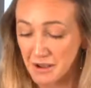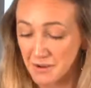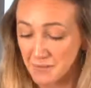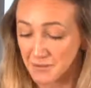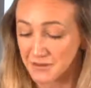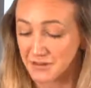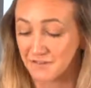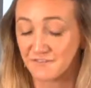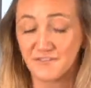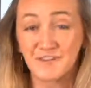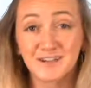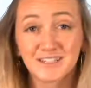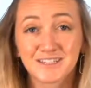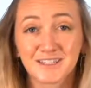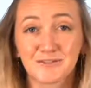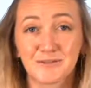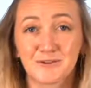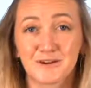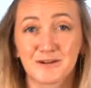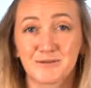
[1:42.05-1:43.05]
But the first
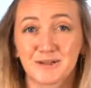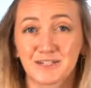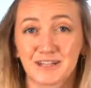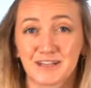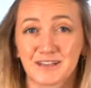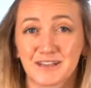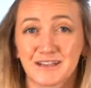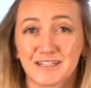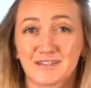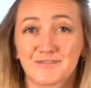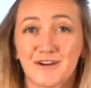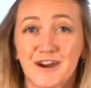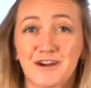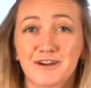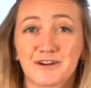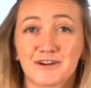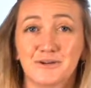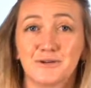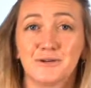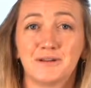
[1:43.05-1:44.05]
story, which I think is very
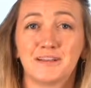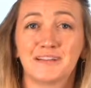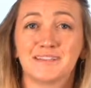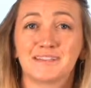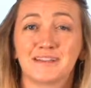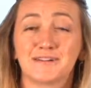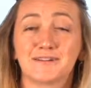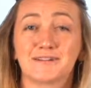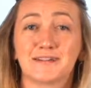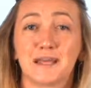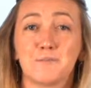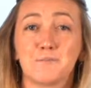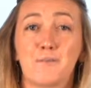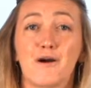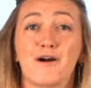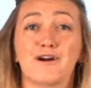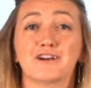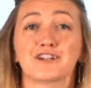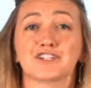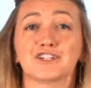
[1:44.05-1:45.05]
cool, is there is a
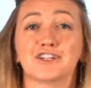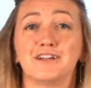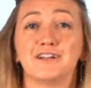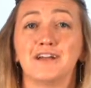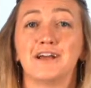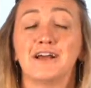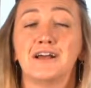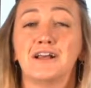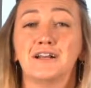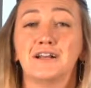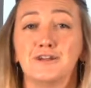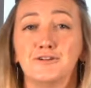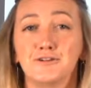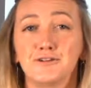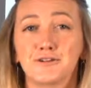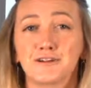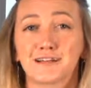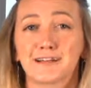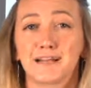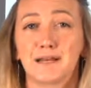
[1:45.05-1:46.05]
partial
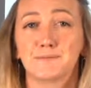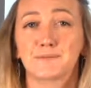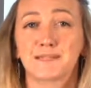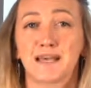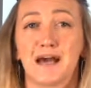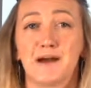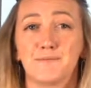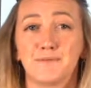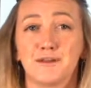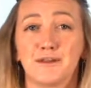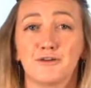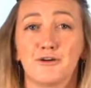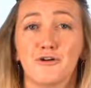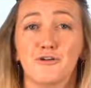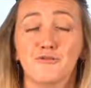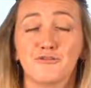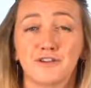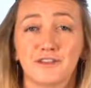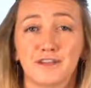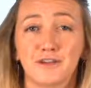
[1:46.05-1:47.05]
lunar eclipse happening over